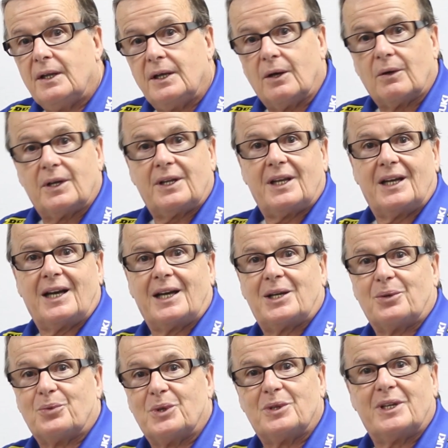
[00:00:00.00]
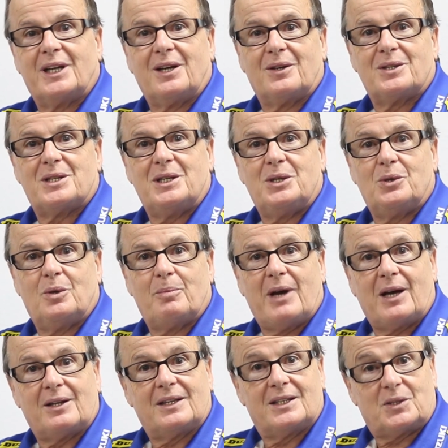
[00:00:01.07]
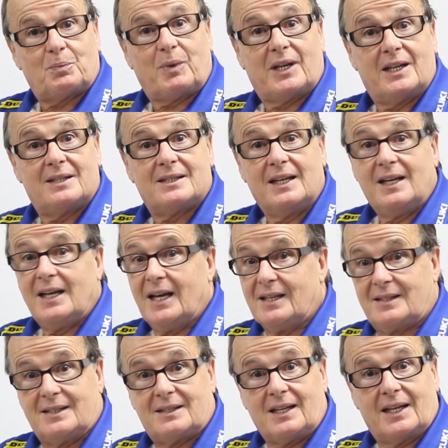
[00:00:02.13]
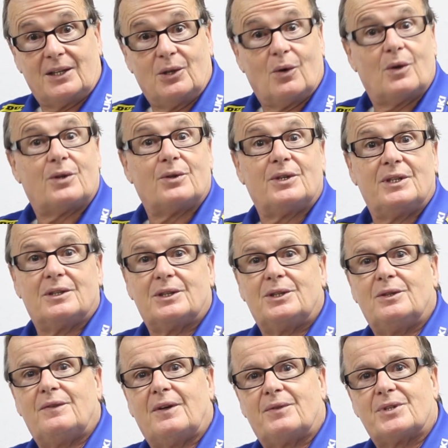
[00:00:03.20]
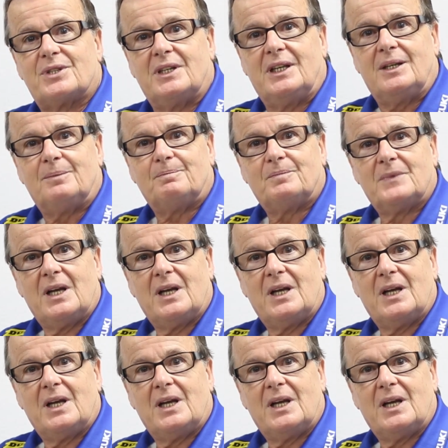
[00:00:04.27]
The only thing I can really guarantee you about this place is it's like no other dealer you've ever seen.